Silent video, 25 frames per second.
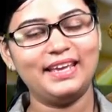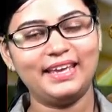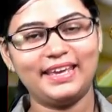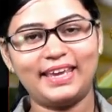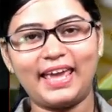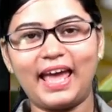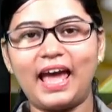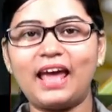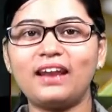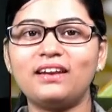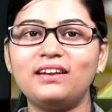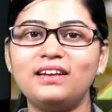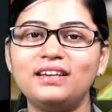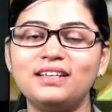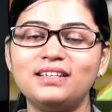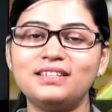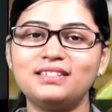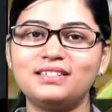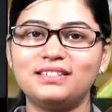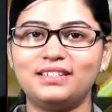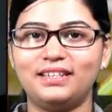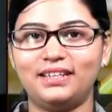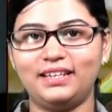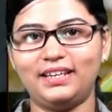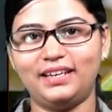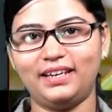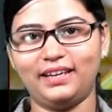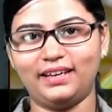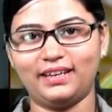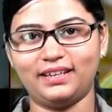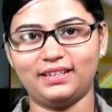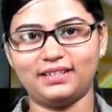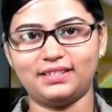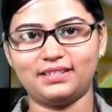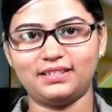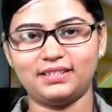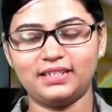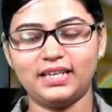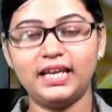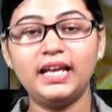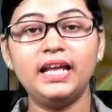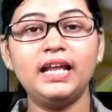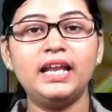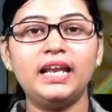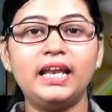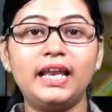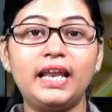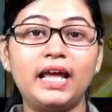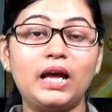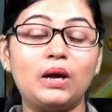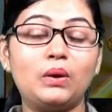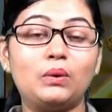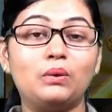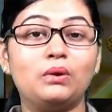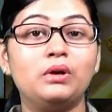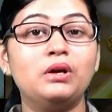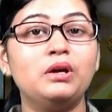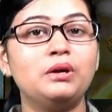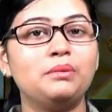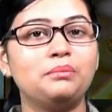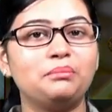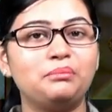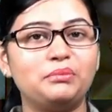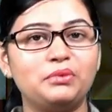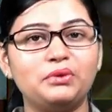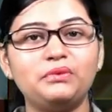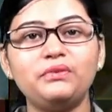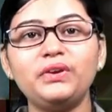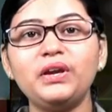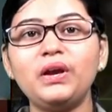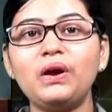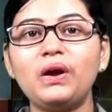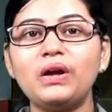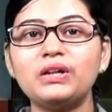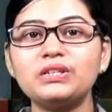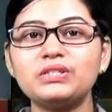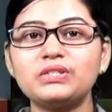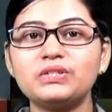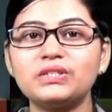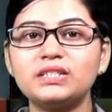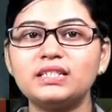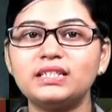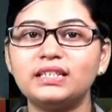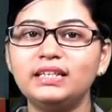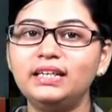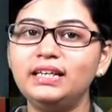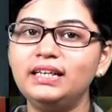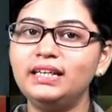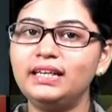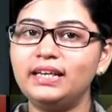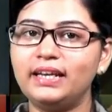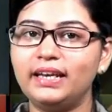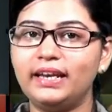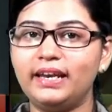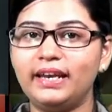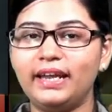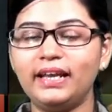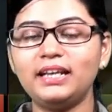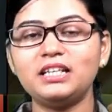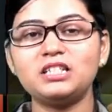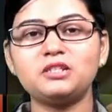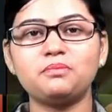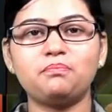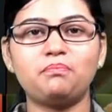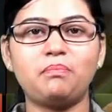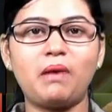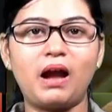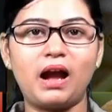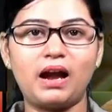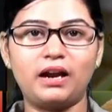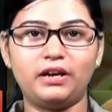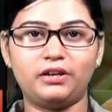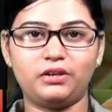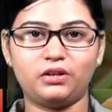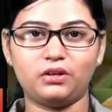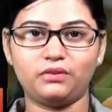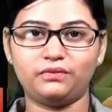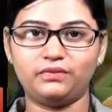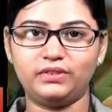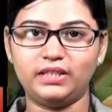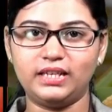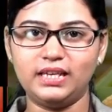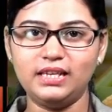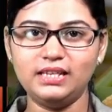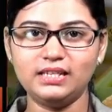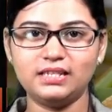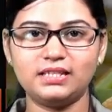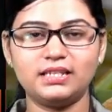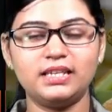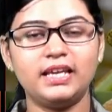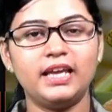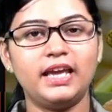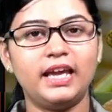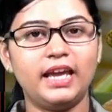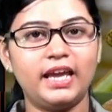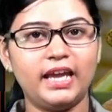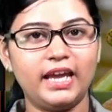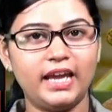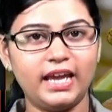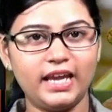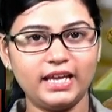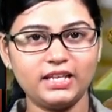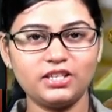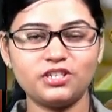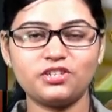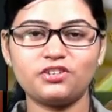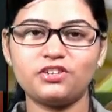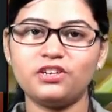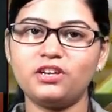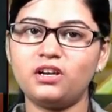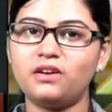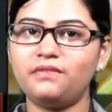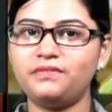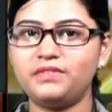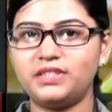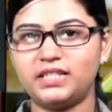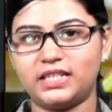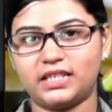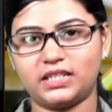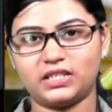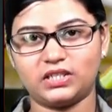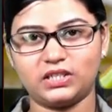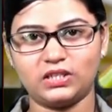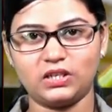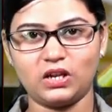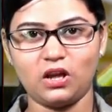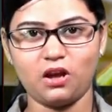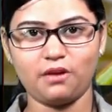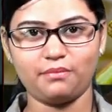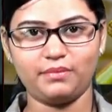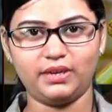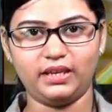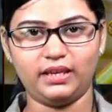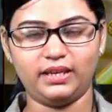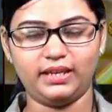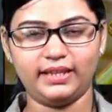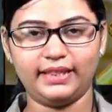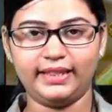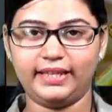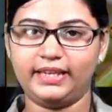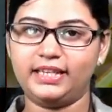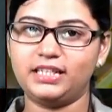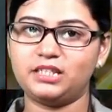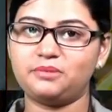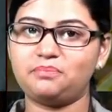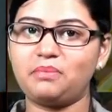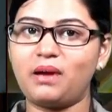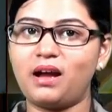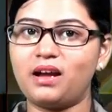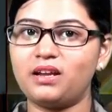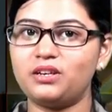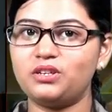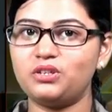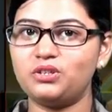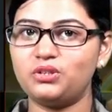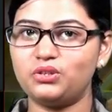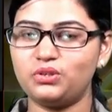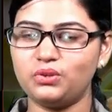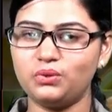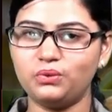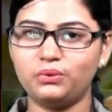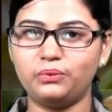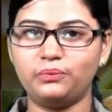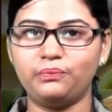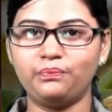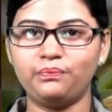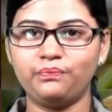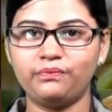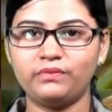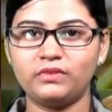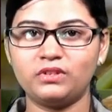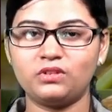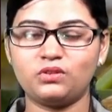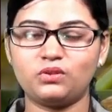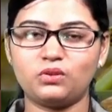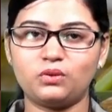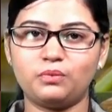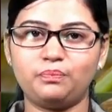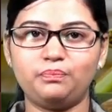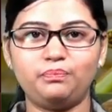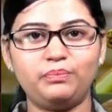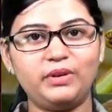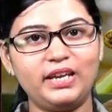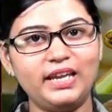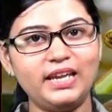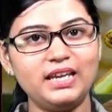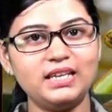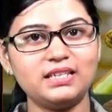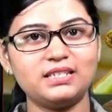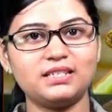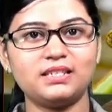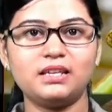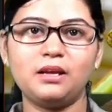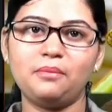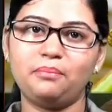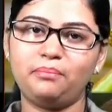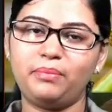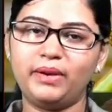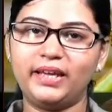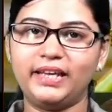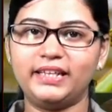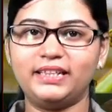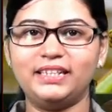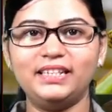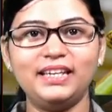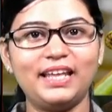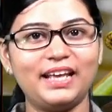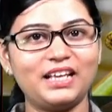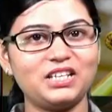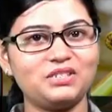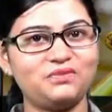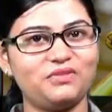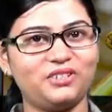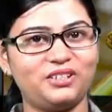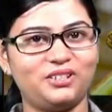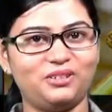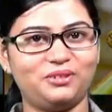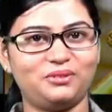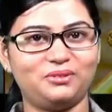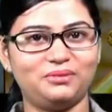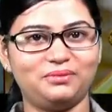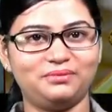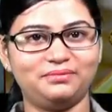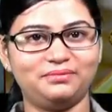Carolus Linnaeus. Now moving on to the next part of this History of Taxonomy, that is part 2. So please play the next video.